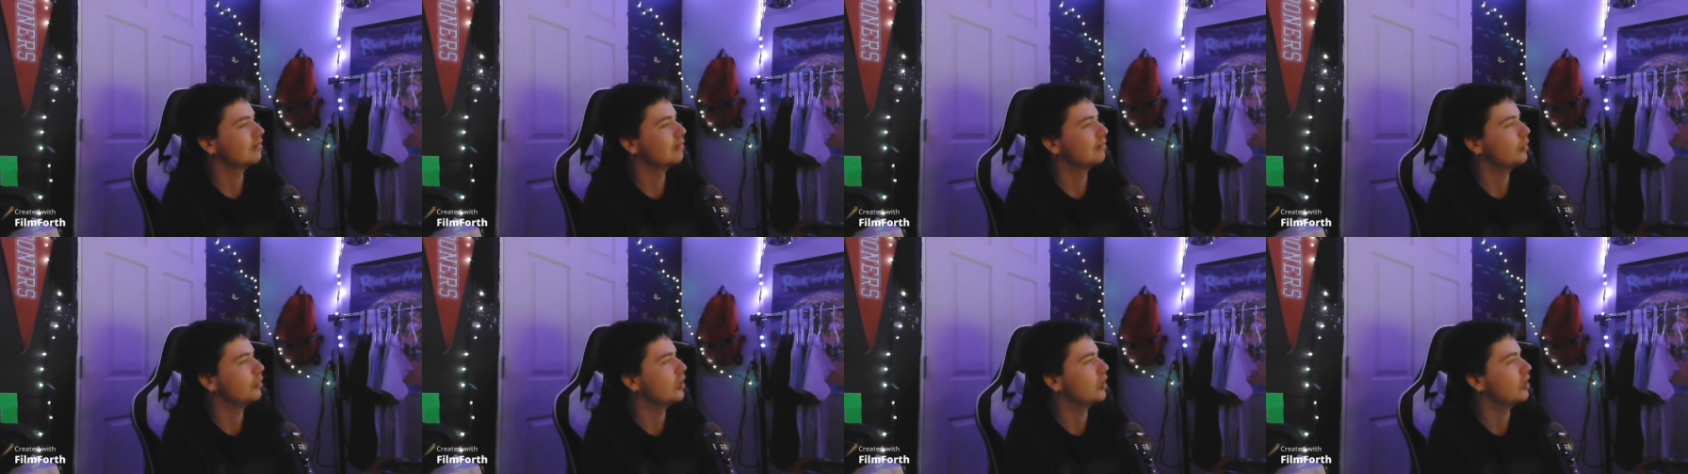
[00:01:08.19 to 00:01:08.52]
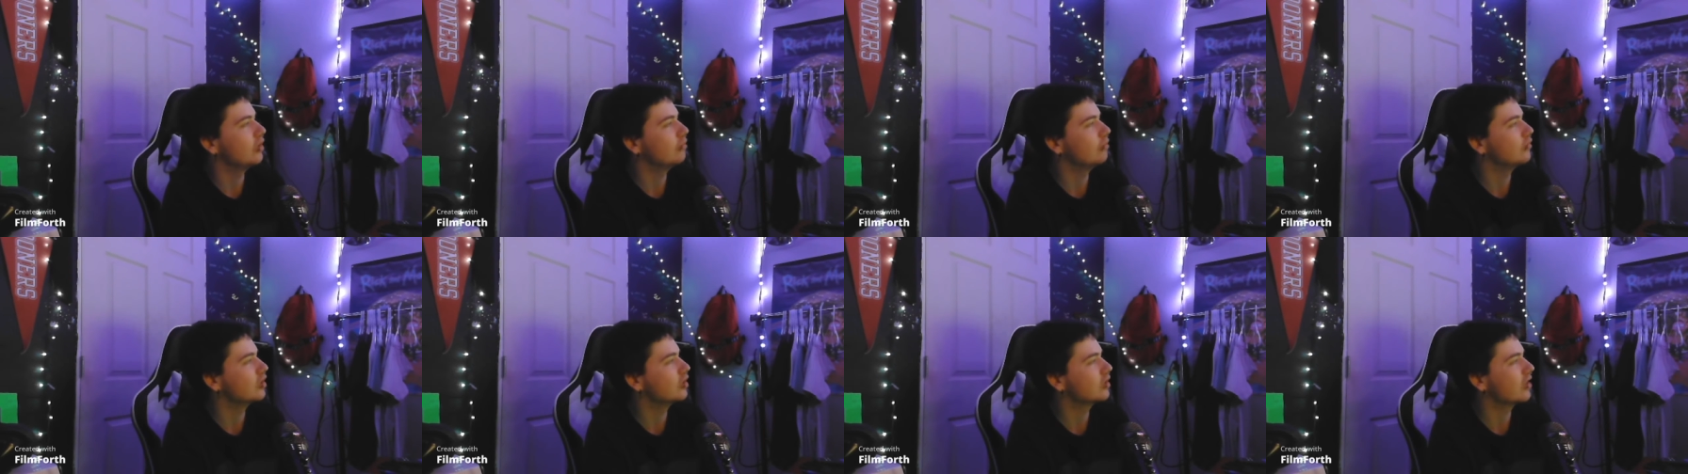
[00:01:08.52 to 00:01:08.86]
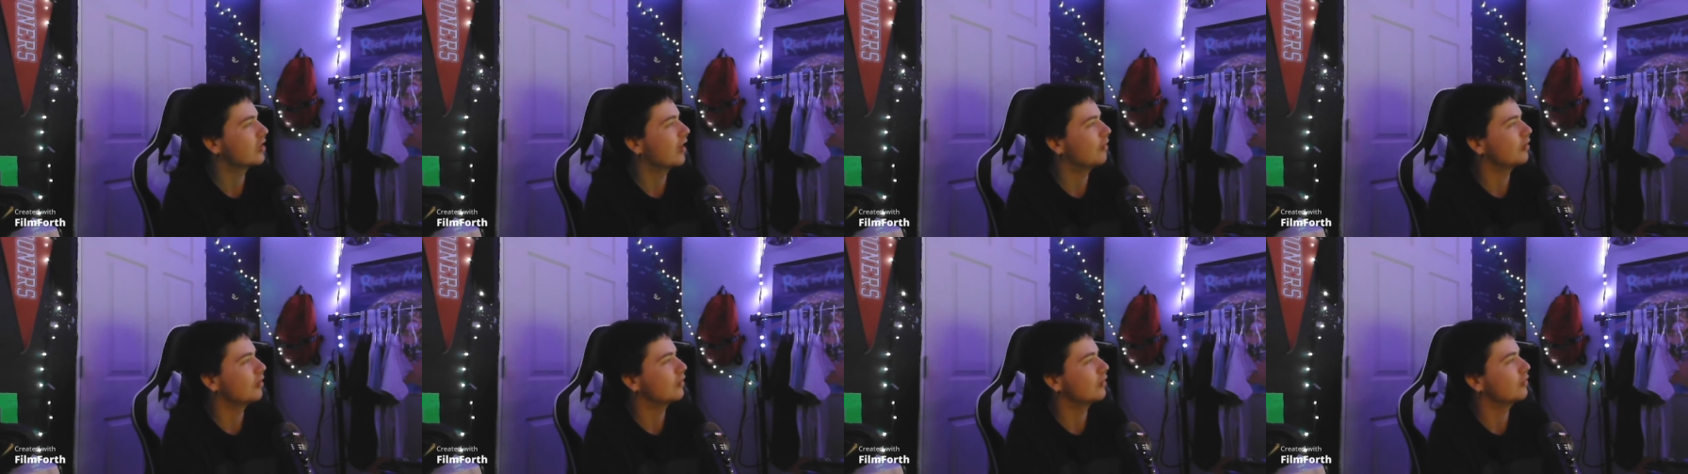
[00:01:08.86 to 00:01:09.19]
me just
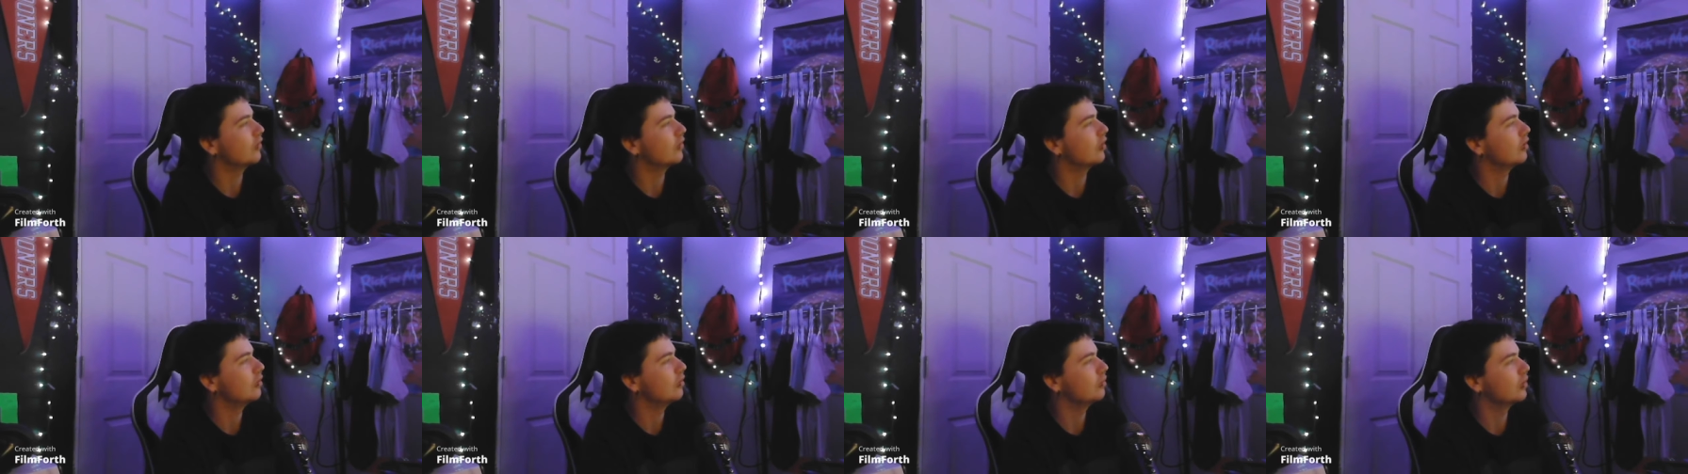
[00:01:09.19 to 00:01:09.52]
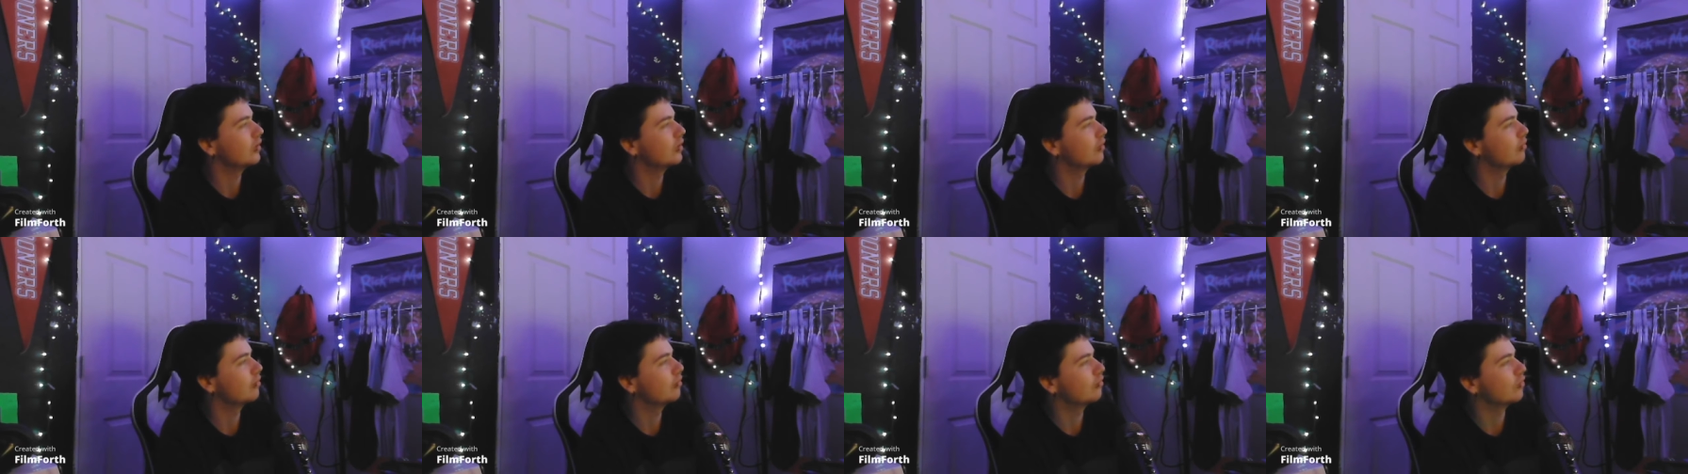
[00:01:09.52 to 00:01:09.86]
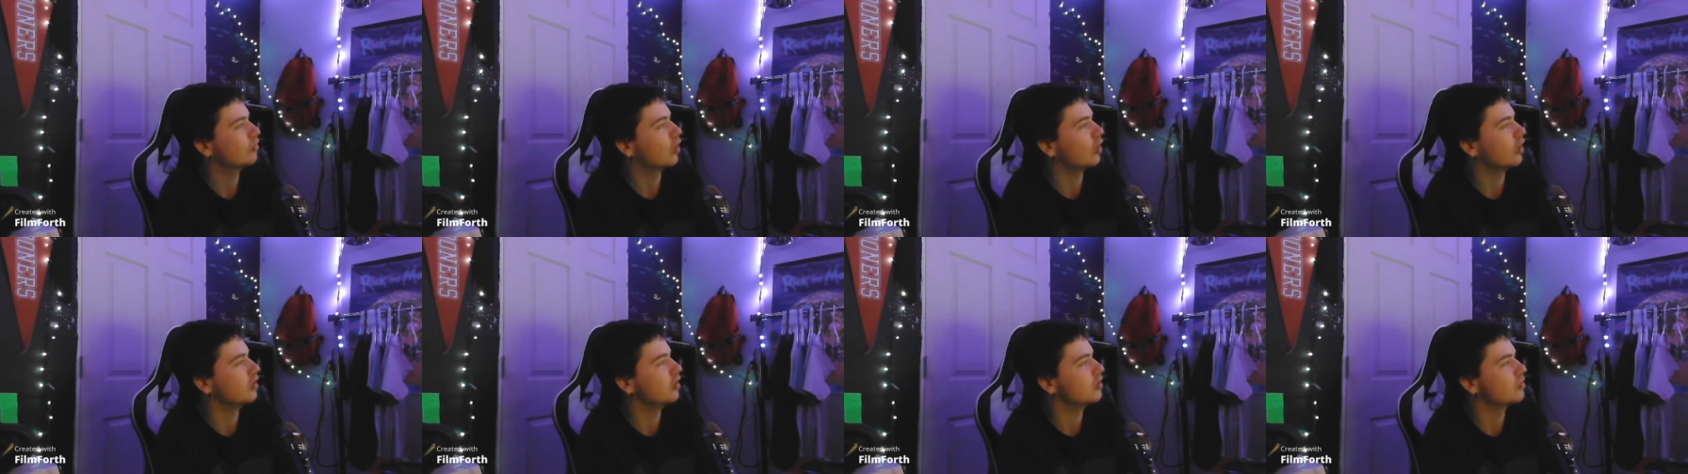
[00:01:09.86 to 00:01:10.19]
having fun with
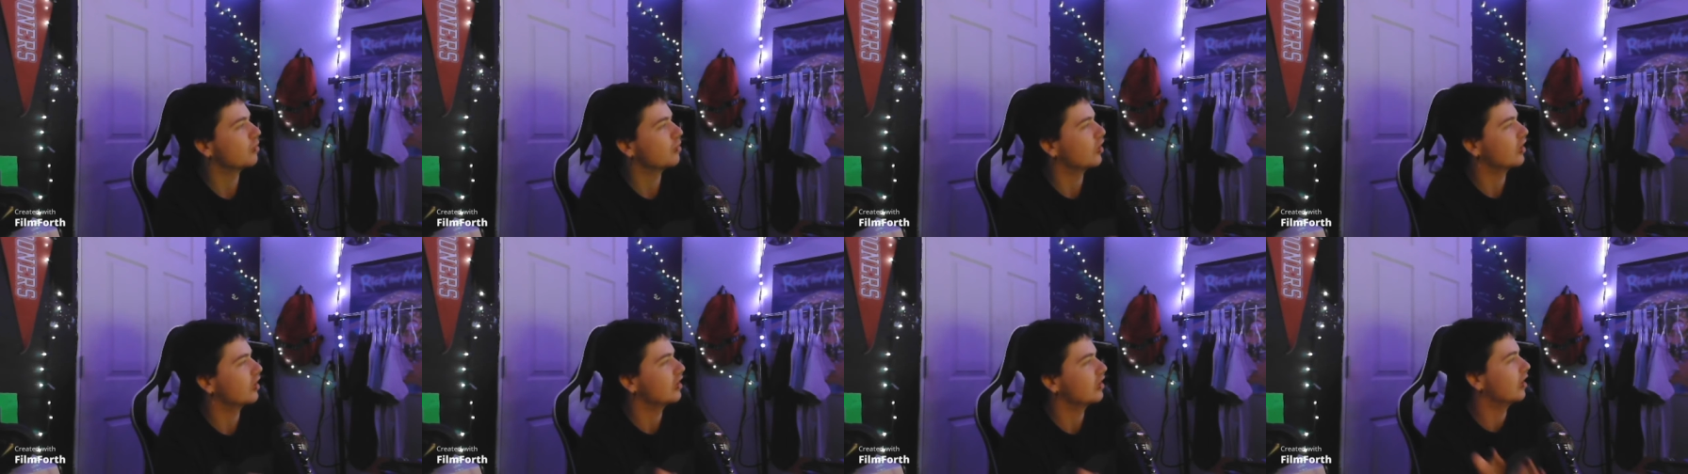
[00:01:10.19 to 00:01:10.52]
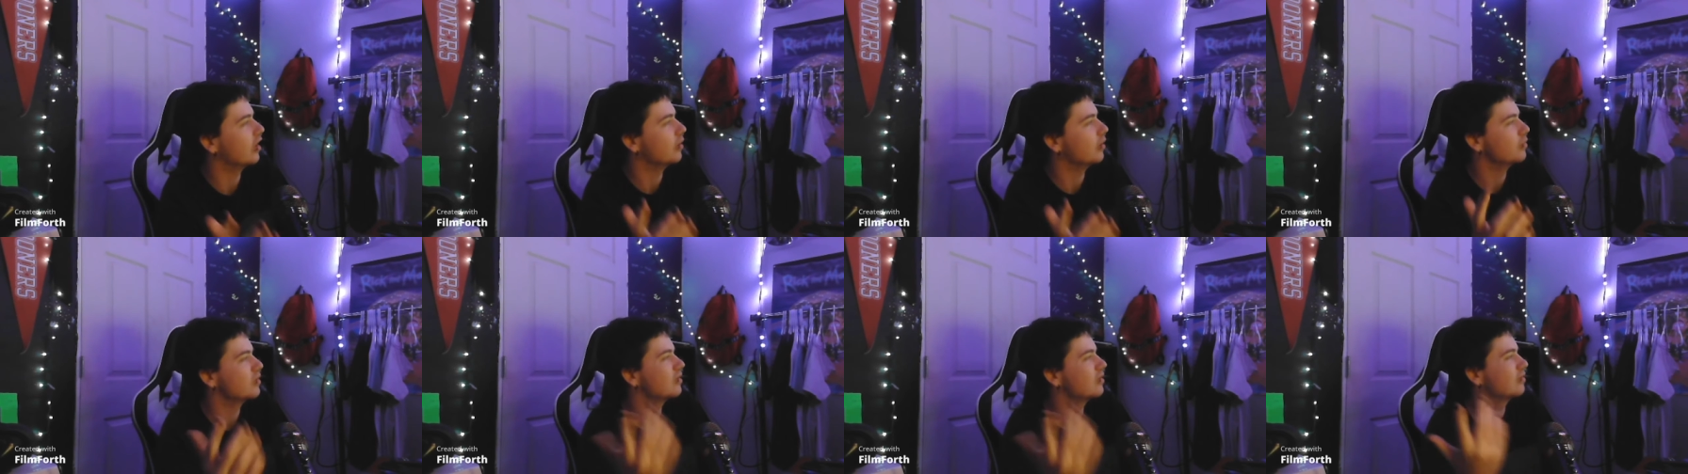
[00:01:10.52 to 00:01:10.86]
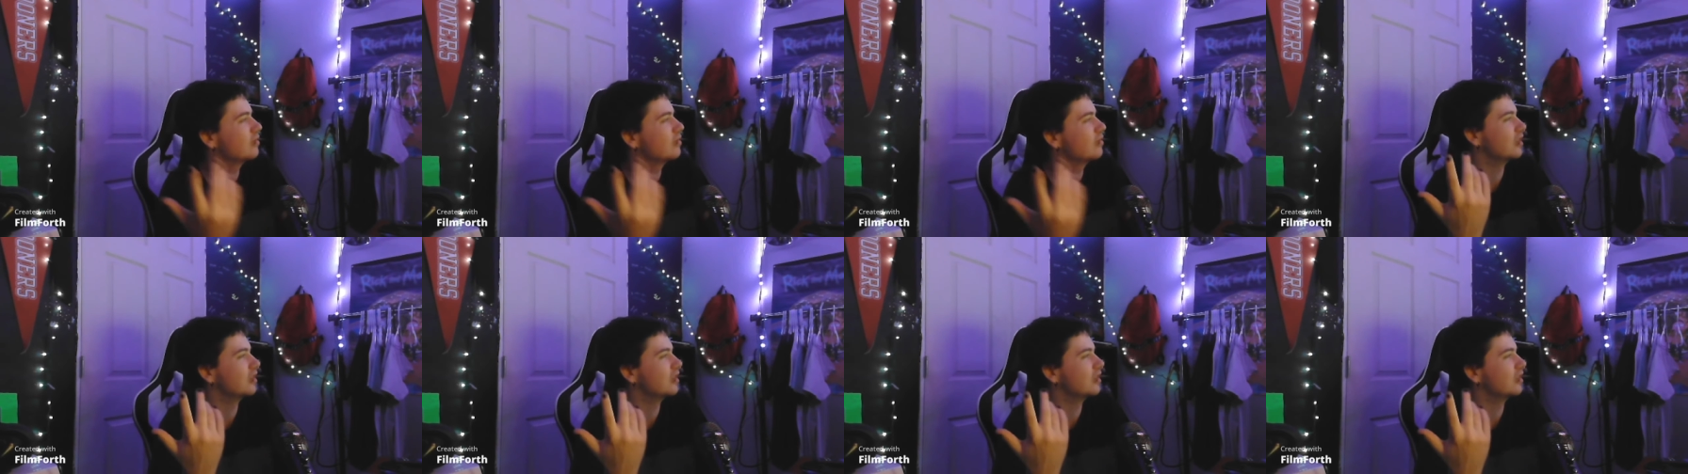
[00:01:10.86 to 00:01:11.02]
friends playing games.